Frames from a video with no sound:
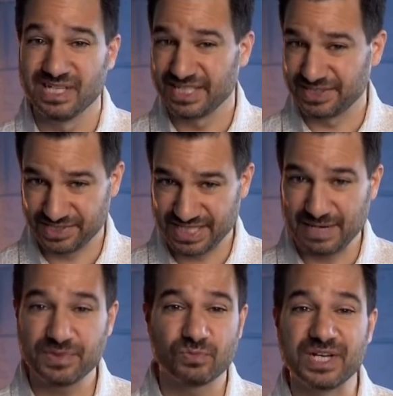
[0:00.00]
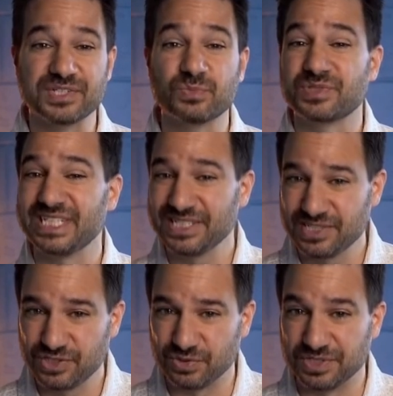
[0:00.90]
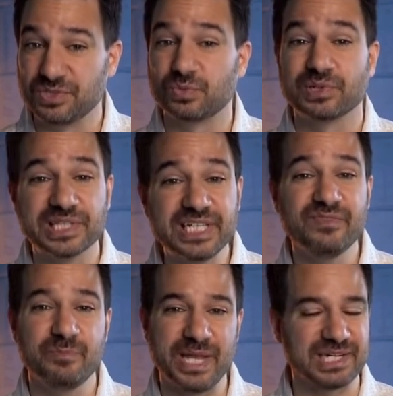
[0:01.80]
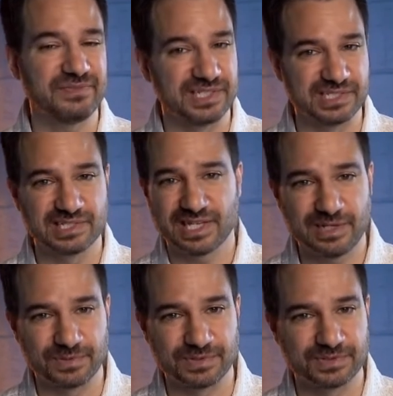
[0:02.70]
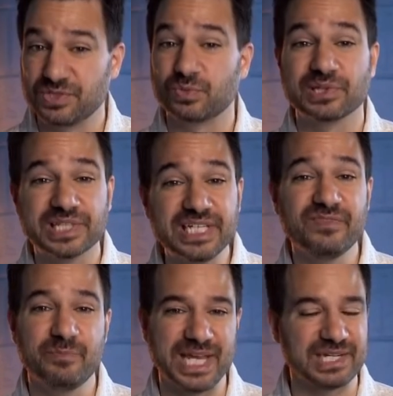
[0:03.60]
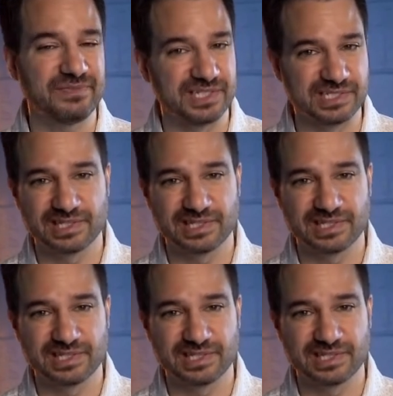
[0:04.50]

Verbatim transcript: that the Sabbath rest was instituted to relieve man of his labors, to relieve man of his